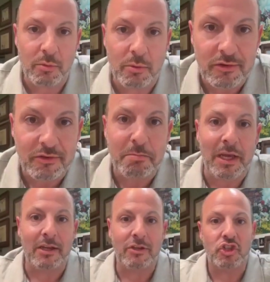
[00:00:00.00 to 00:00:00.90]
was
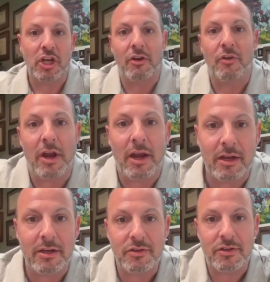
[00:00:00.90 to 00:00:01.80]
being
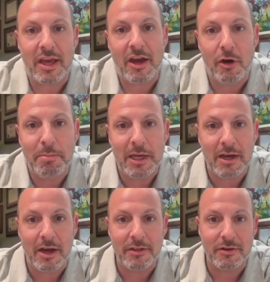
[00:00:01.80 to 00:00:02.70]
generated to helping
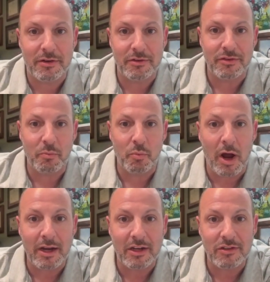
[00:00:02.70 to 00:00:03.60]
others and
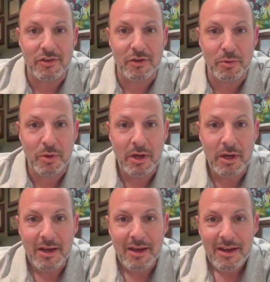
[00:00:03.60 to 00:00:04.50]
wanting to.
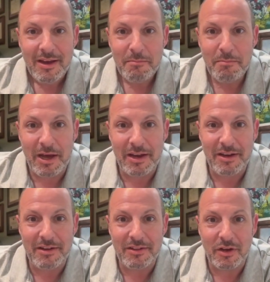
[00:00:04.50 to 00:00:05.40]

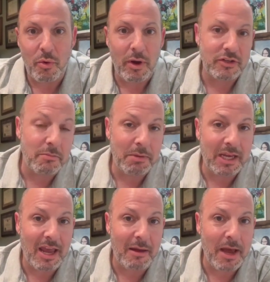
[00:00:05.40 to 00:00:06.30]
But the question
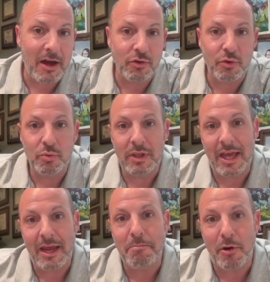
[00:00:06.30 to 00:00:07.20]
became, how do
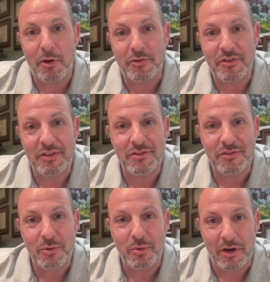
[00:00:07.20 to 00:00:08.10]
laypersons
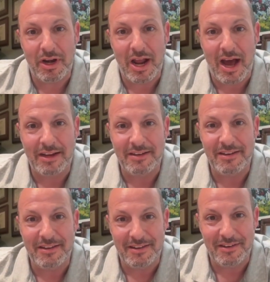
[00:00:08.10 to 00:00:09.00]
who are not
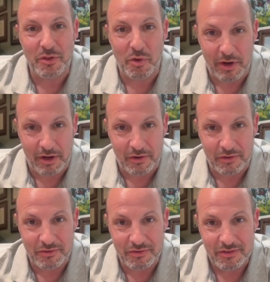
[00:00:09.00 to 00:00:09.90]

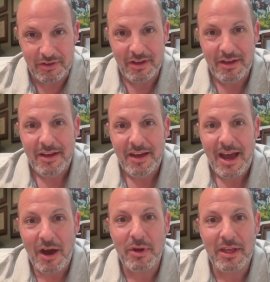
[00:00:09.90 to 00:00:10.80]
lawyers,
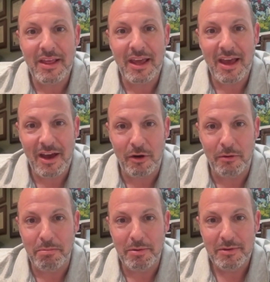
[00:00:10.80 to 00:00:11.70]
how can they help